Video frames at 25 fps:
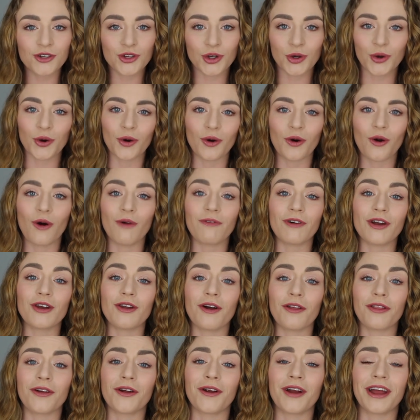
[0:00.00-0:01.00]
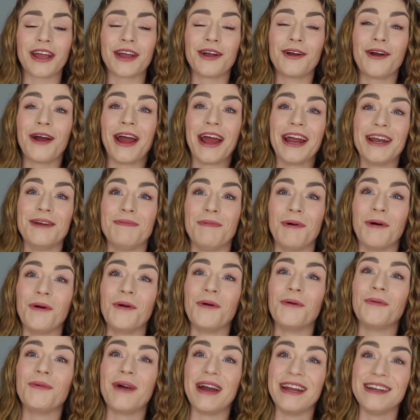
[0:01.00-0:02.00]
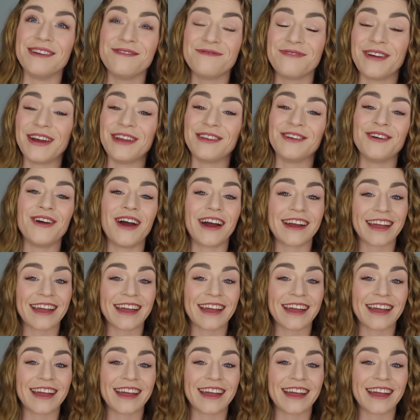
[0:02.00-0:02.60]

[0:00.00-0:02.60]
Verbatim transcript: tour of another incredible wedding venue.